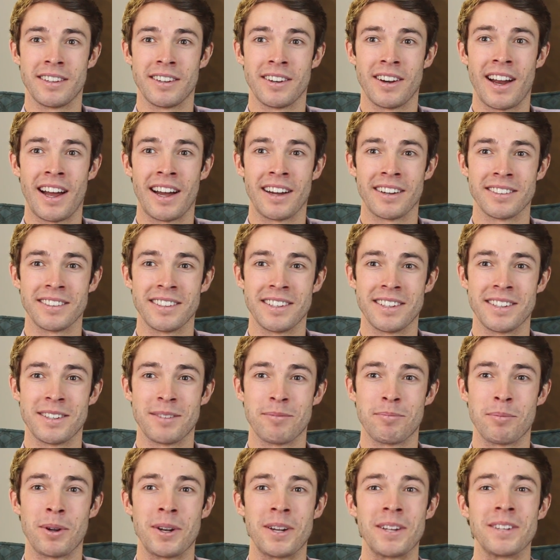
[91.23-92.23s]
their
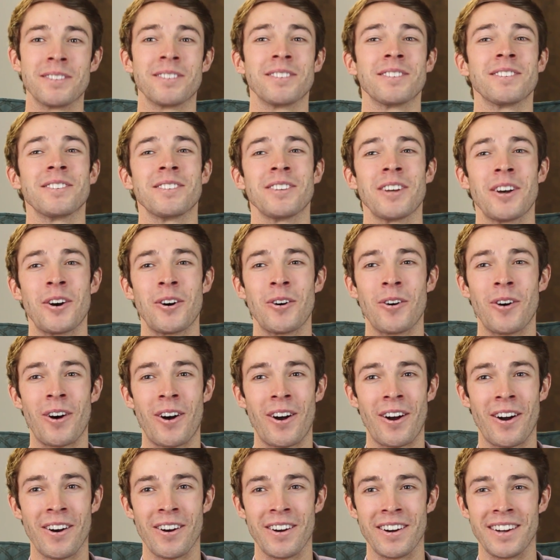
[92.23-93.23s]
accents, but it's so
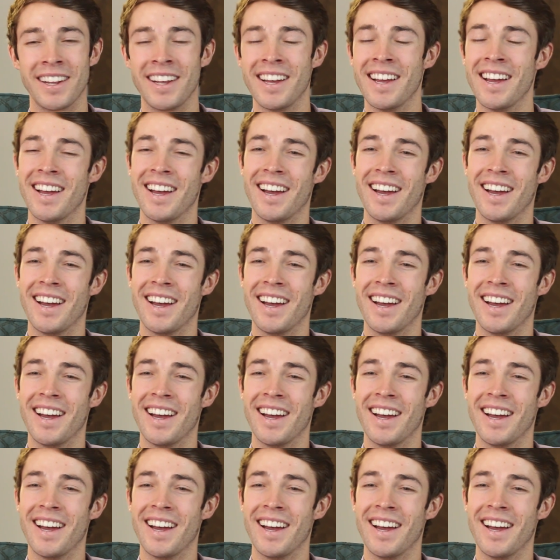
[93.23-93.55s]
hard.